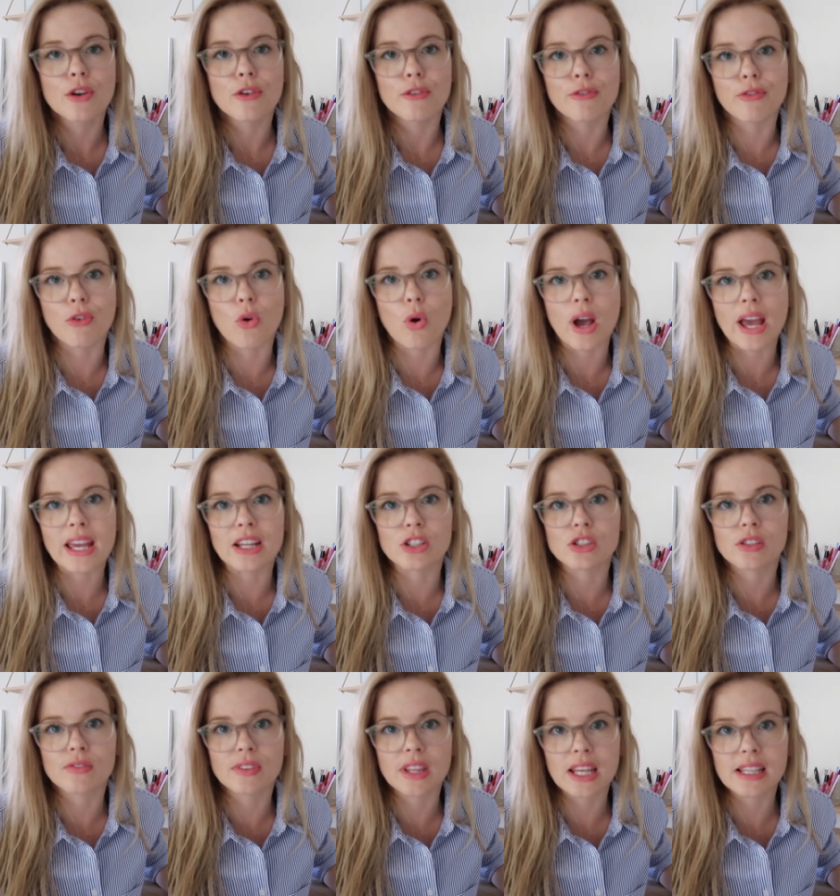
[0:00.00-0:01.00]
for
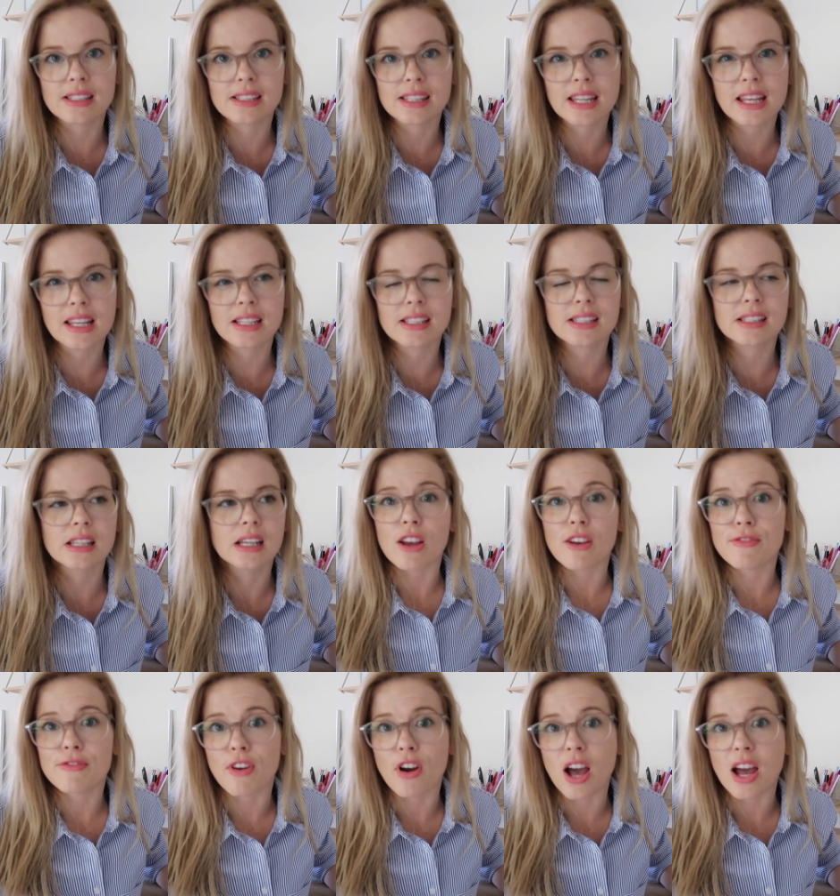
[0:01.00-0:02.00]
each of these things,
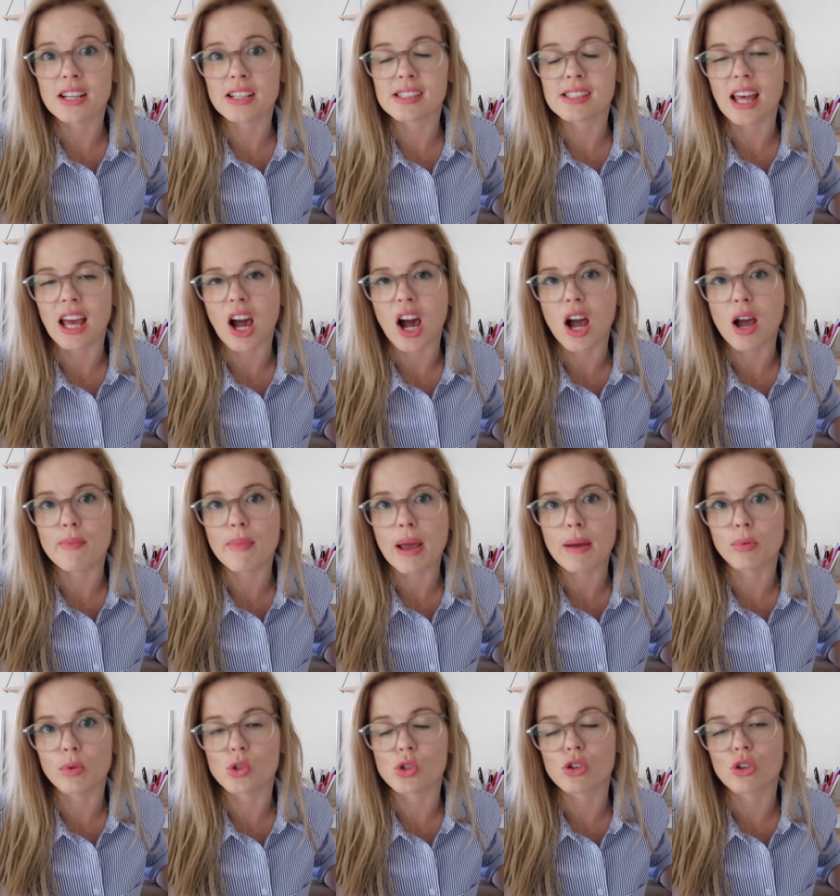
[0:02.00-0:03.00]
I find that I'm
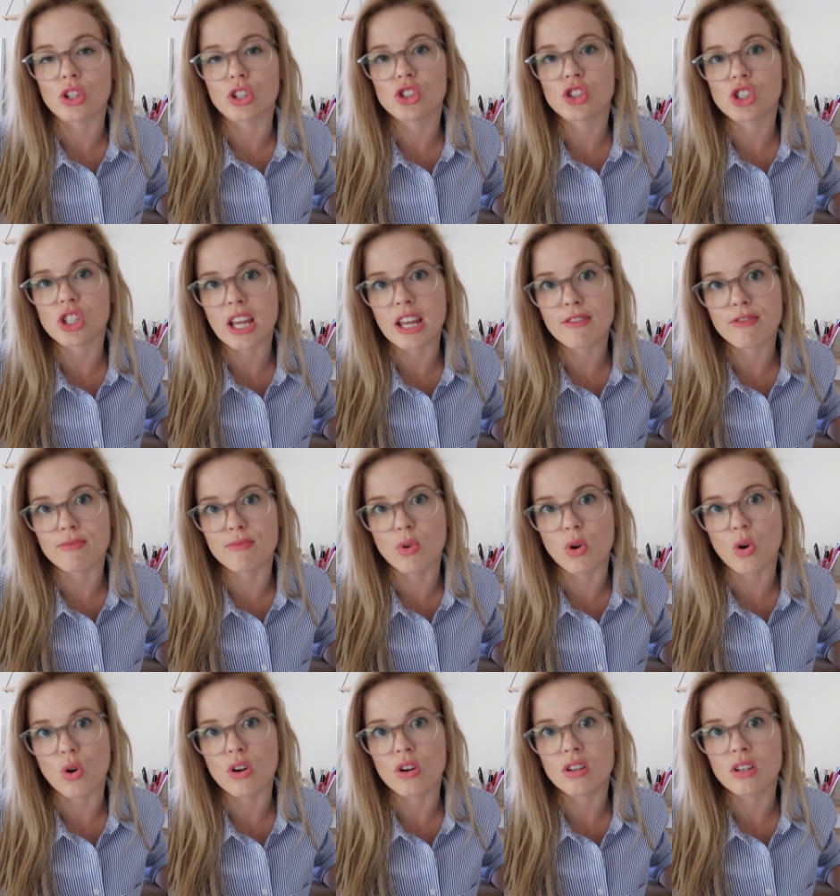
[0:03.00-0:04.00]
able to achieve
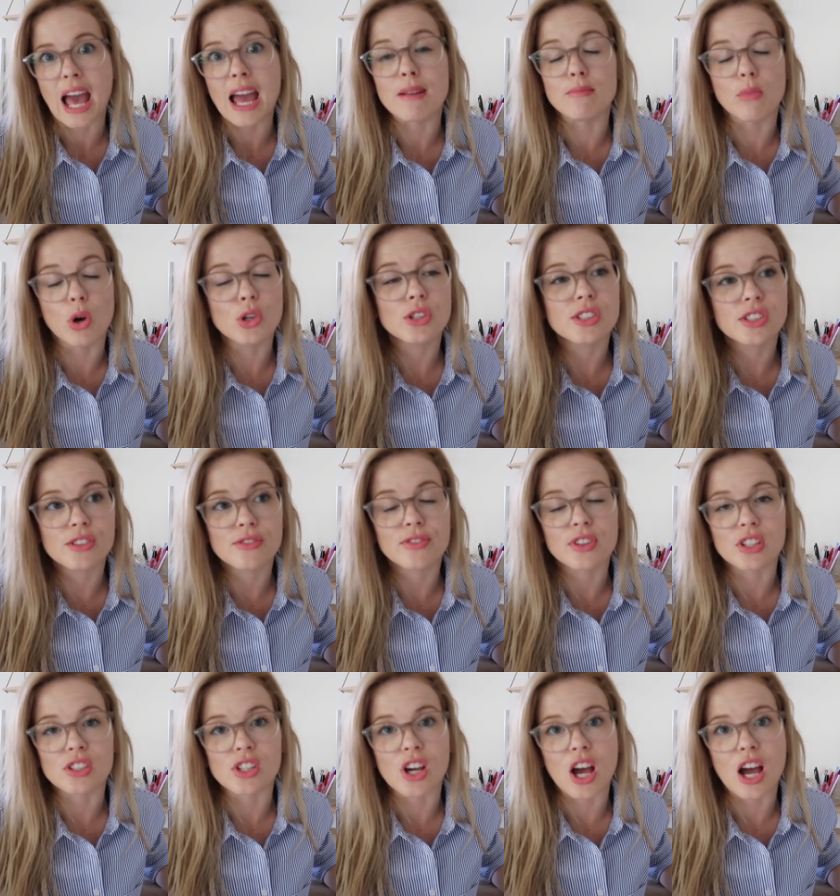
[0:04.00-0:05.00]
more, and most
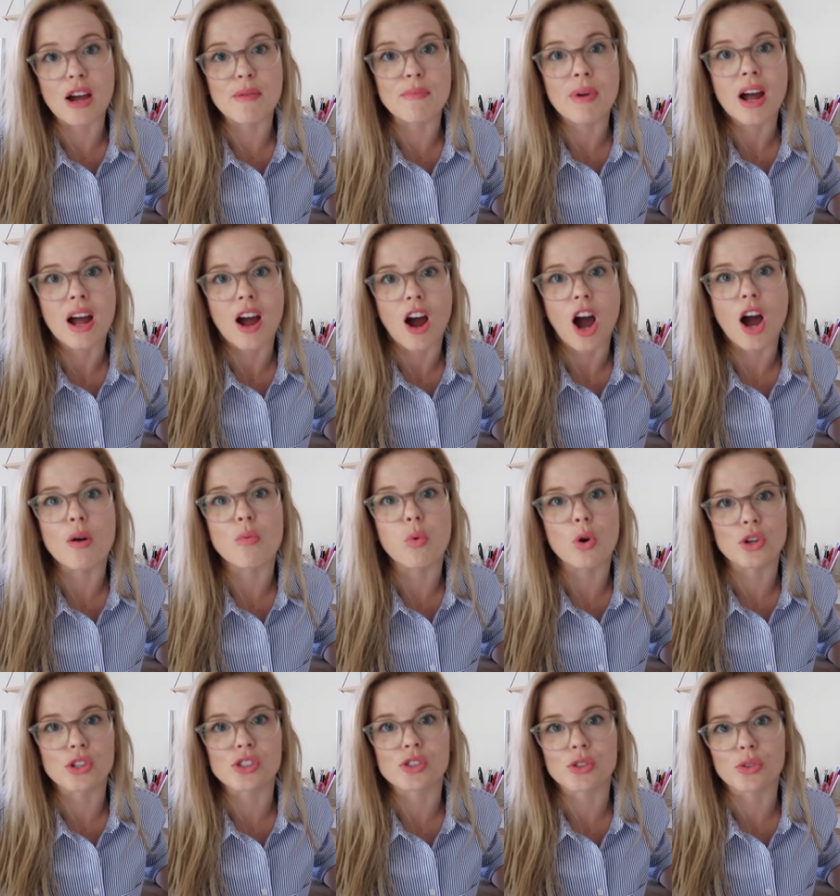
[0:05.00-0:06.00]
of the time I
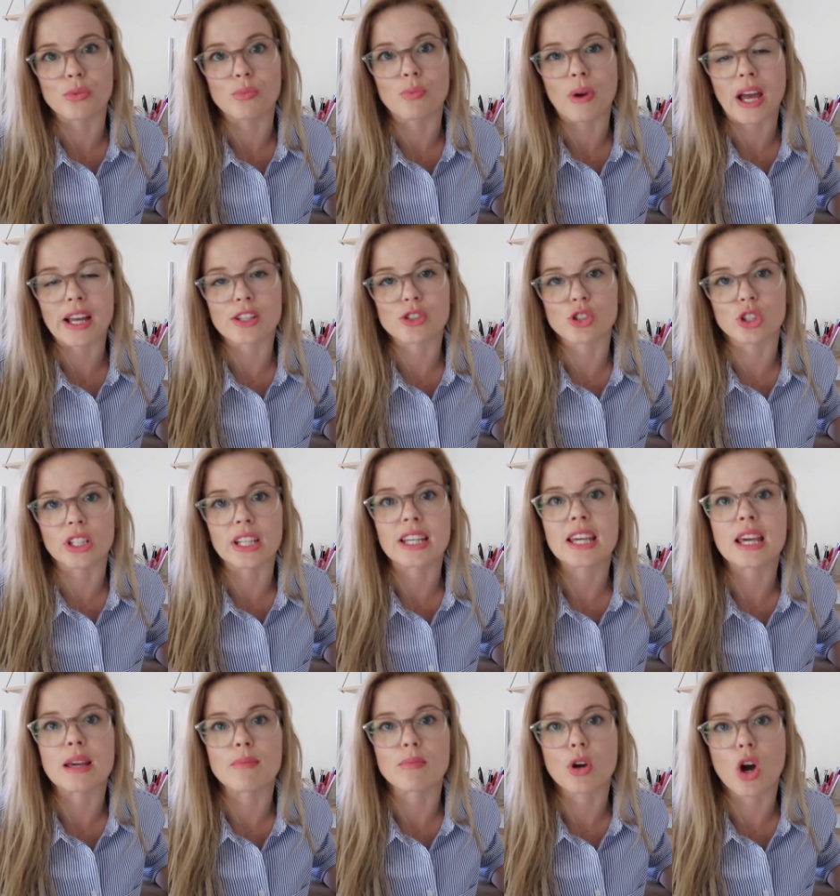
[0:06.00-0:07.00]
want to actually
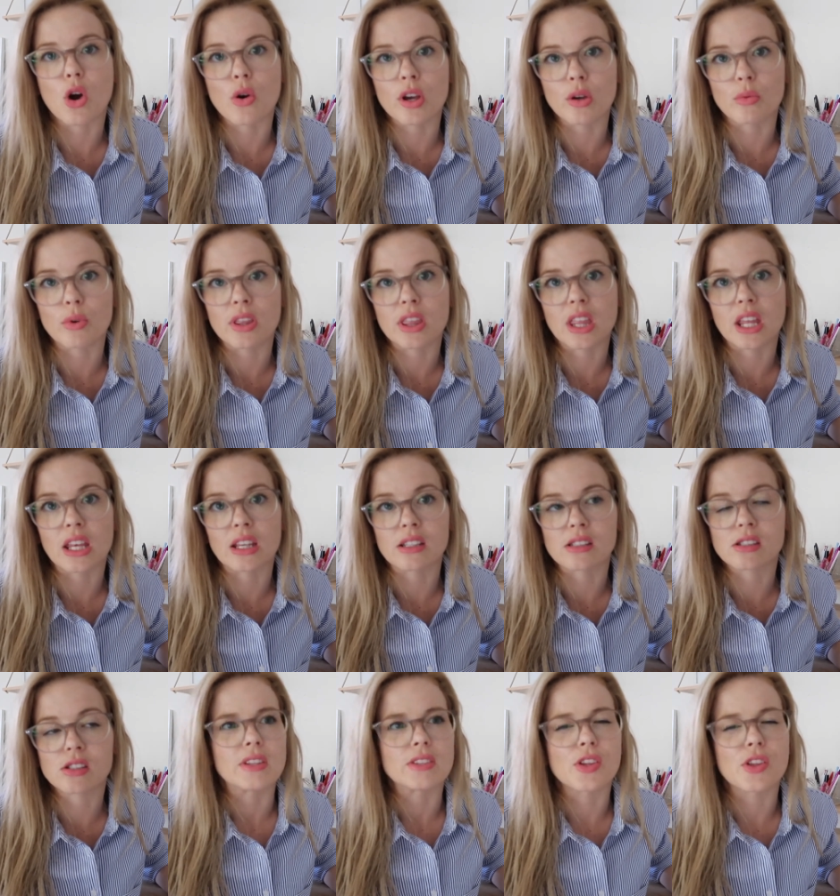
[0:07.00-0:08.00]
keep going with
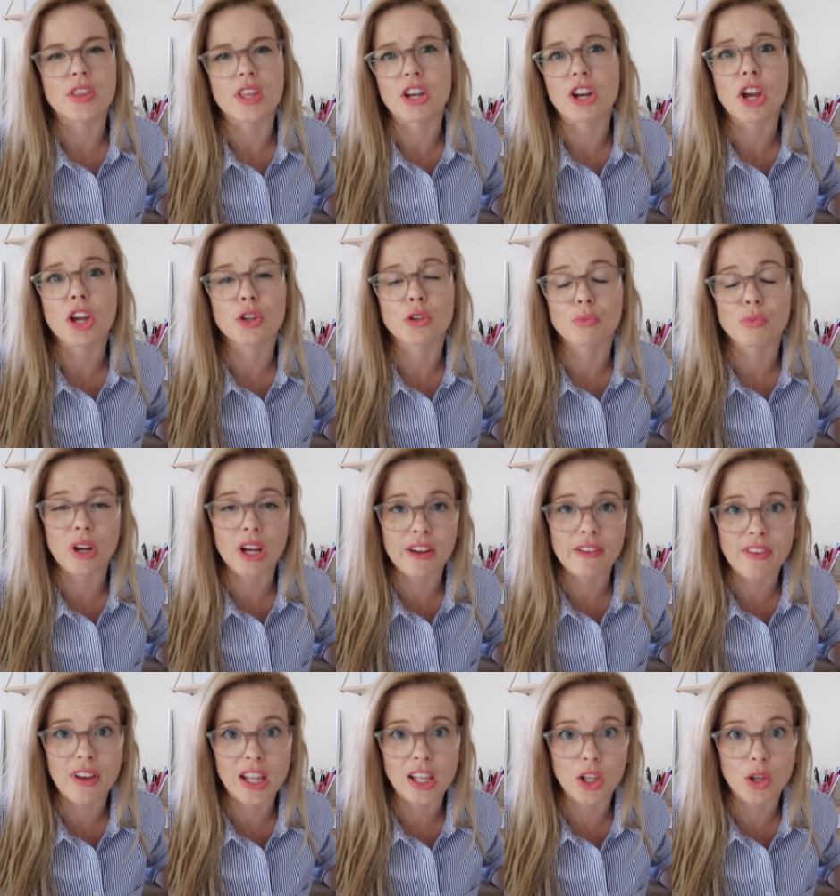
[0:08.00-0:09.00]
things, so then I can
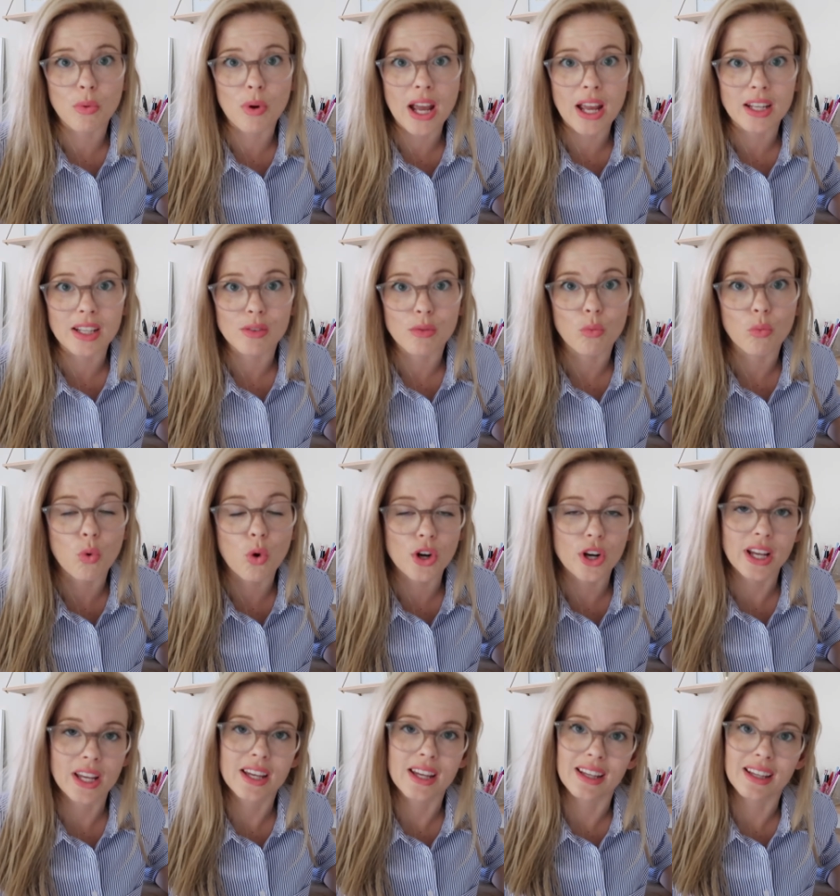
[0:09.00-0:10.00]
reevaluate
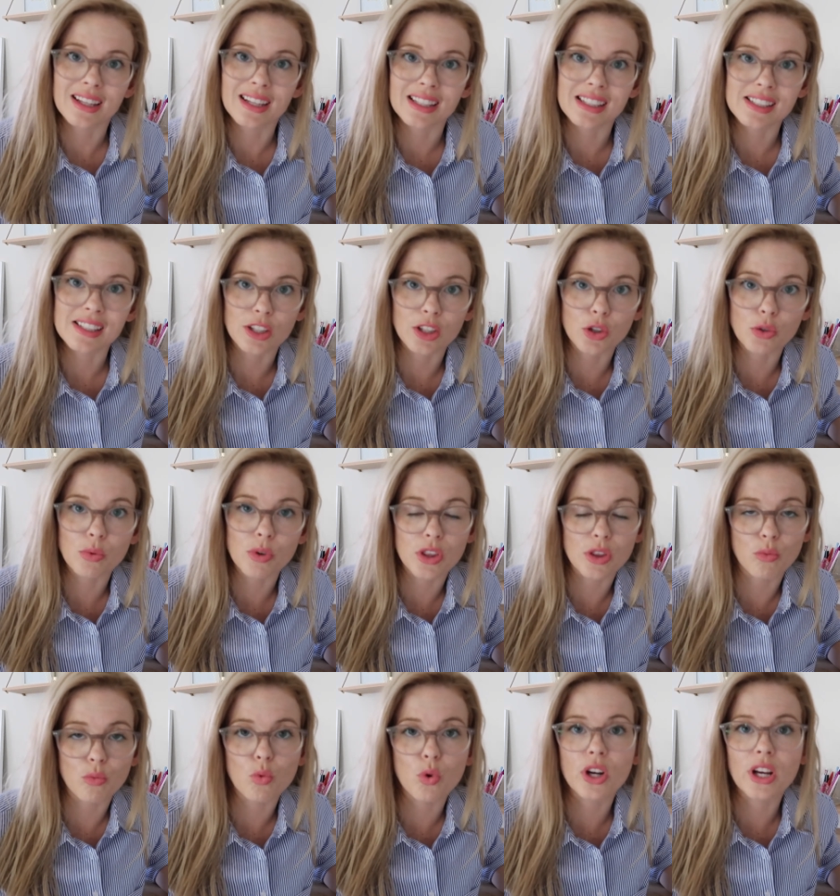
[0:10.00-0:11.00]
what I can continue
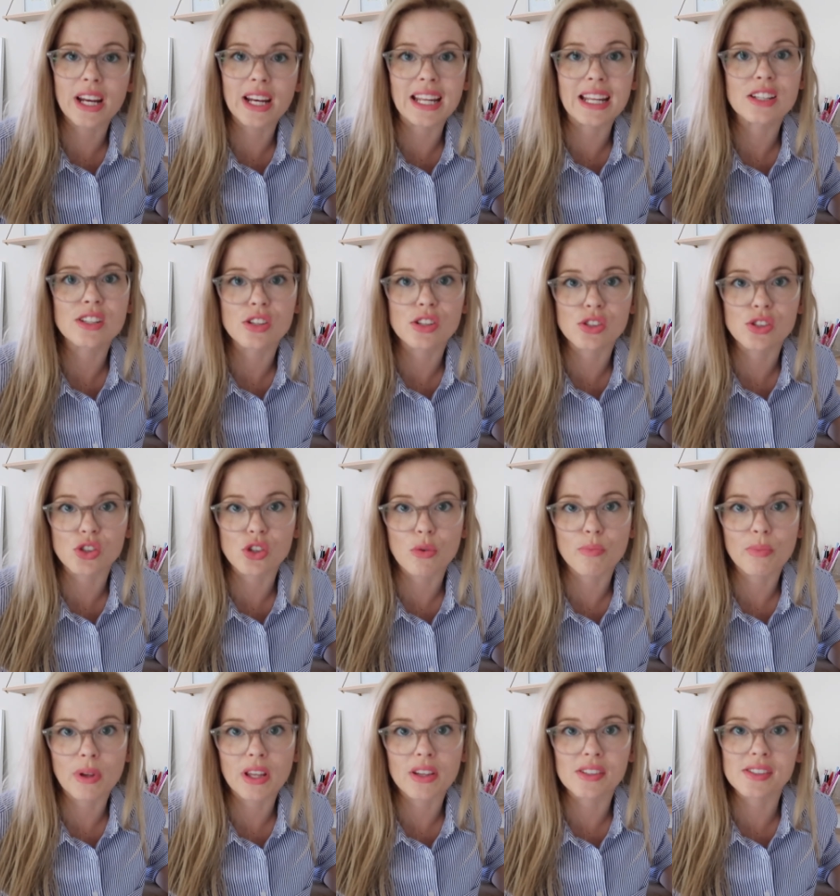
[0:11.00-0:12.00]
with and what I need to
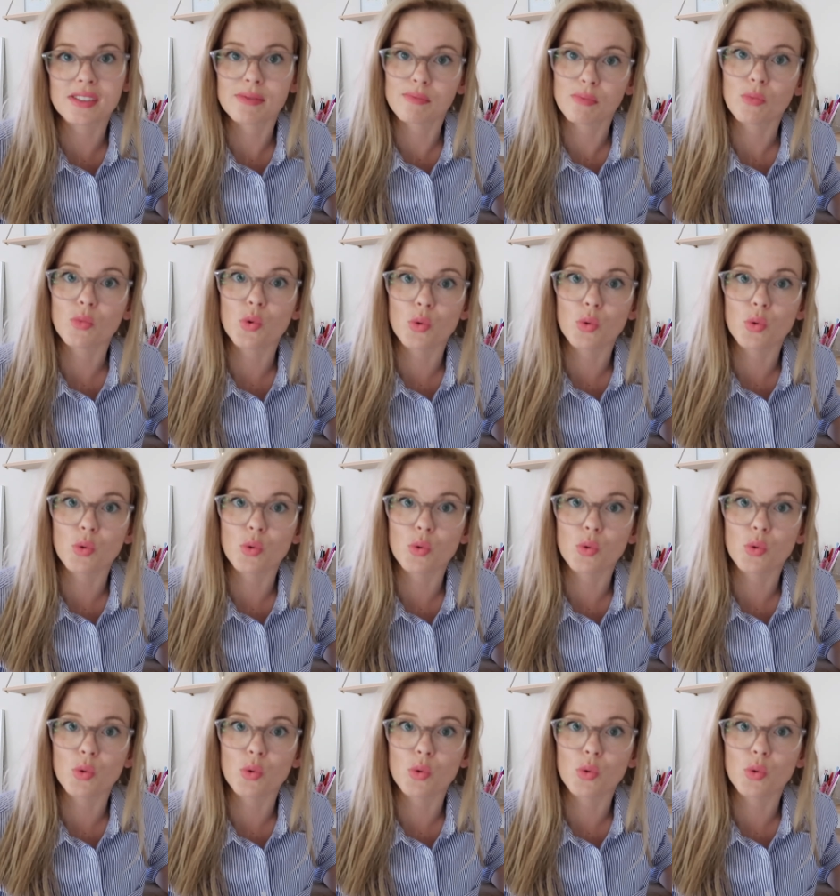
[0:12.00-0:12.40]
stop because,